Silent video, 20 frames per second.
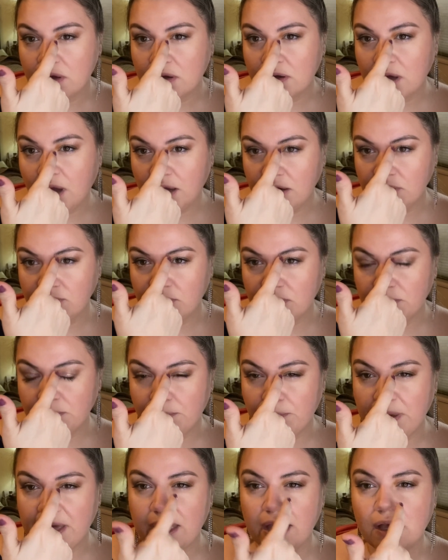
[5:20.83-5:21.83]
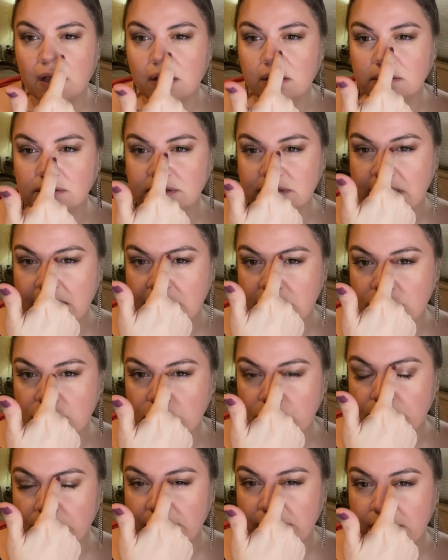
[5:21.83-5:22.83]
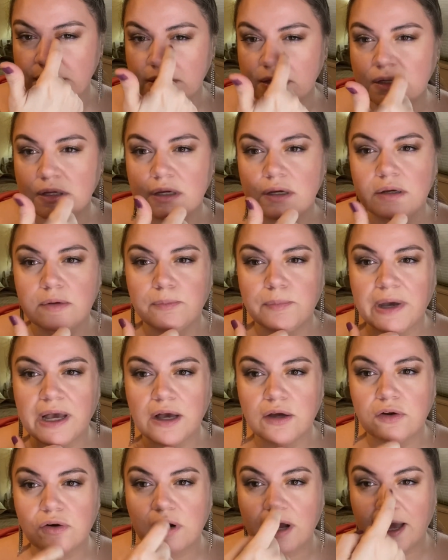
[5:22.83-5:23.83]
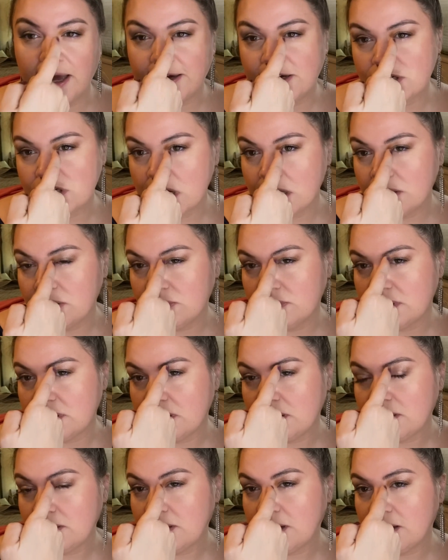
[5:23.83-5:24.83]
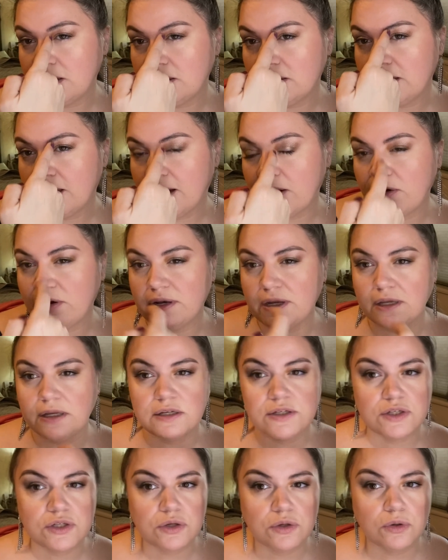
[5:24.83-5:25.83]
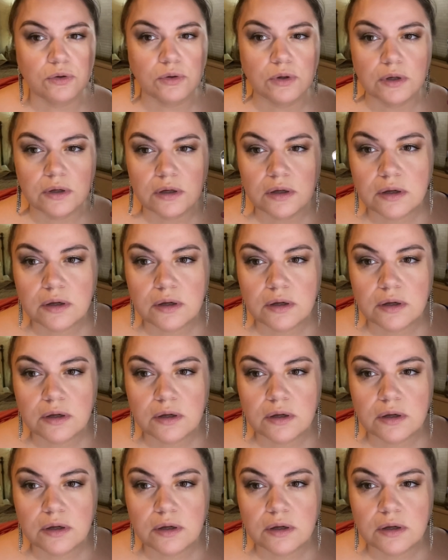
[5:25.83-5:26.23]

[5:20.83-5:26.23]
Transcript: kind of a pale tangerine powder eyeshadow that I kind of carried into